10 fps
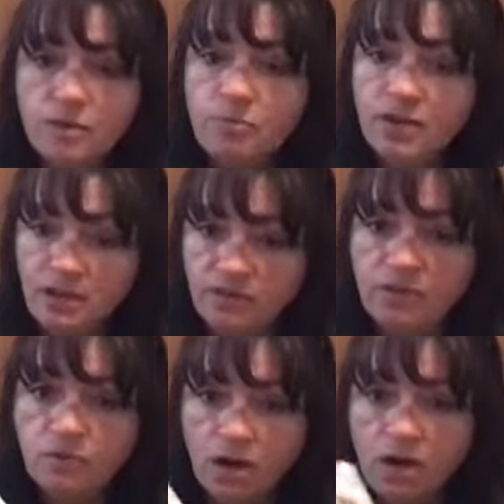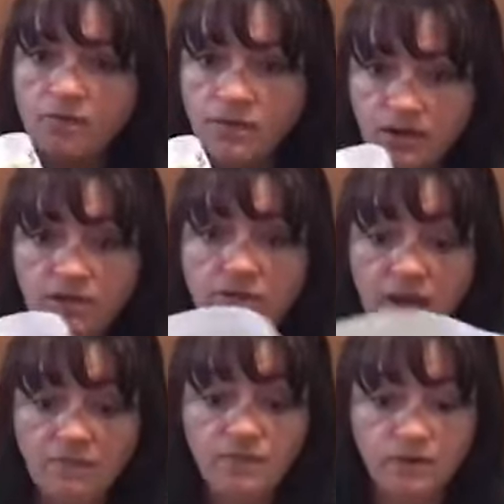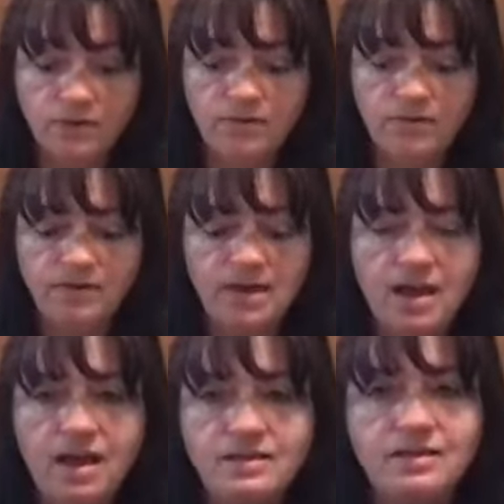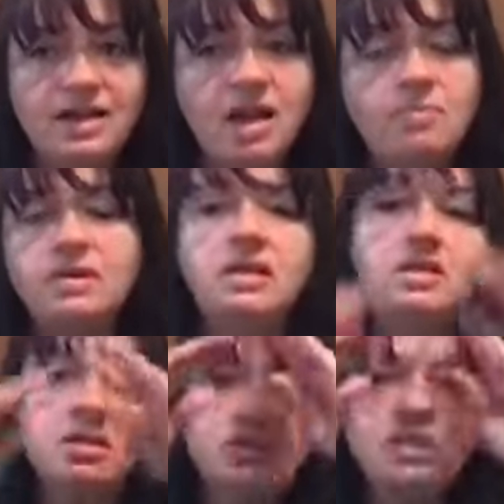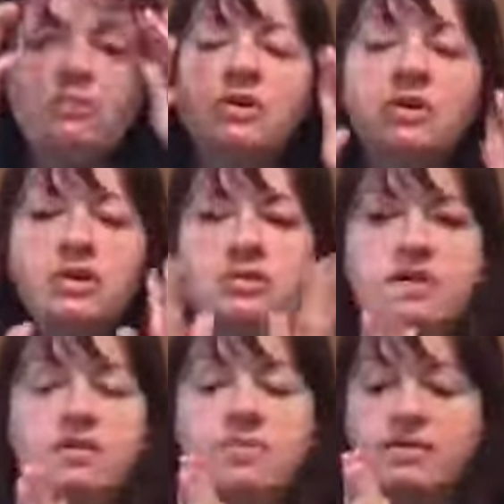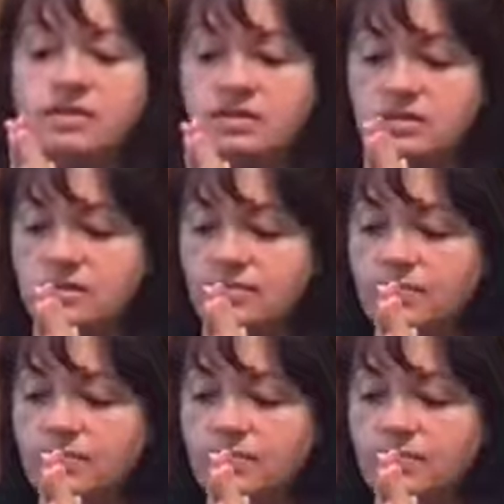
but I think we're all very thankful that that accident happened. So I want you to think about this.